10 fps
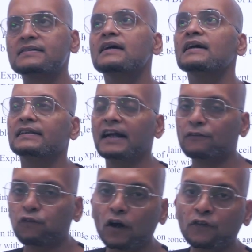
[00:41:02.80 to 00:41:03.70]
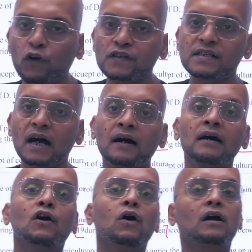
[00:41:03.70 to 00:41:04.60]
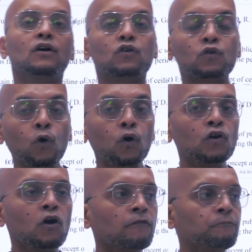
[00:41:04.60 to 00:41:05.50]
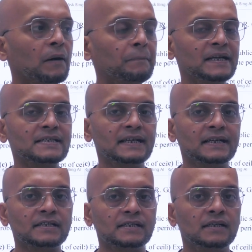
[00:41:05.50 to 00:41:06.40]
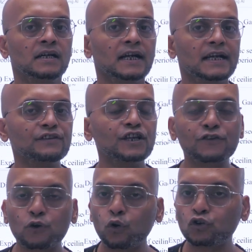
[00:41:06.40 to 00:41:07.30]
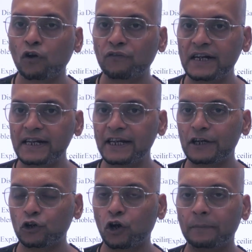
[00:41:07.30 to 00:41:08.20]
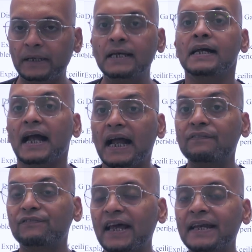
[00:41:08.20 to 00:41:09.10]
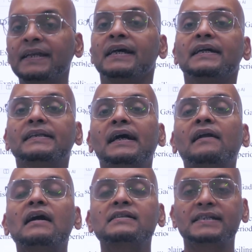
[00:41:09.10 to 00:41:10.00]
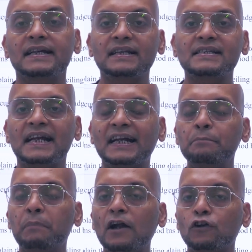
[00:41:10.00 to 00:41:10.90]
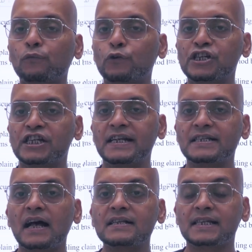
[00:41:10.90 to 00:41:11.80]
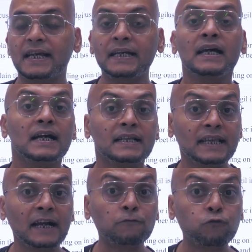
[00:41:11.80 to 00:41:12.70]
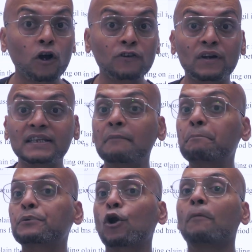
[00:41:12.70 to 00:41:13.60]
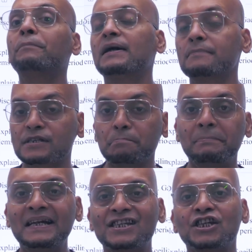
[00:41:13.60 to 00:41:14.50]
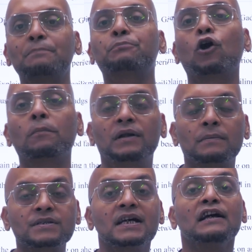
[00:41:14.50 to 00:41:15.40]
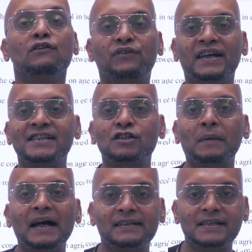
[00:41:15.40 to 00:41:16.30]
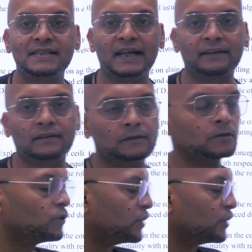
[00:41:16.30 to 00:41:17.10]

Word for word: us that what was the role of public sector in the growth of Indian economy? And then they are asking, the second part of question is asking that what were the problems, major problems faced by this sector?